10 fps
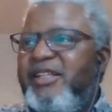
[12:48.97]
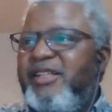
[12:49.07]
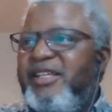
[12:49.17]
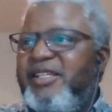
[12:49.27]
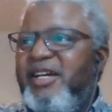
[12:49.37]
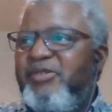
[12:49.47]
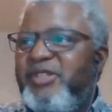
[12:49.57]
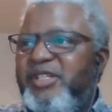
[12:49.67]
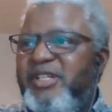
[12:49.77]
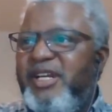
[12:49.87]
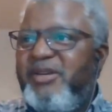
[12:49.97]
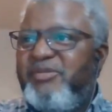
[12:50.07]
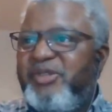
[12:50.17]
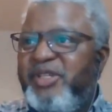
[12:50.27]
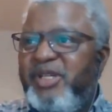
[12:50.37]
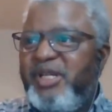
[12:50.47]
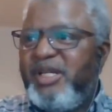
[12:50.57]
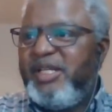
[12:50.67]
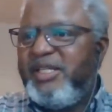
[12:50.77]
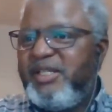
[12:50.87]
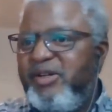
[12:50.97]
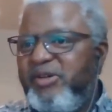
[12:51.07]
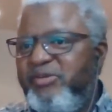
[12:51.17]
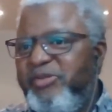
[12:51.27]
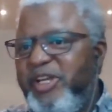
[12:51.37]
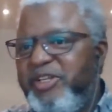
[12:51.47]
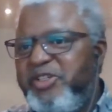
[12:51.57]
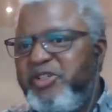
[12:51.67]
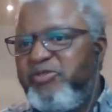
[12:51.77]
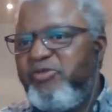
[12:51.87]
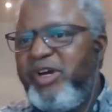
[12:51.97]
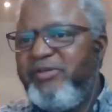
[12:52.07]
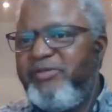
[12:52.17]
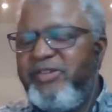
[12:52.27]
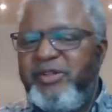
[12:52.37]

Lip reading: these Hausa terms is on page 12.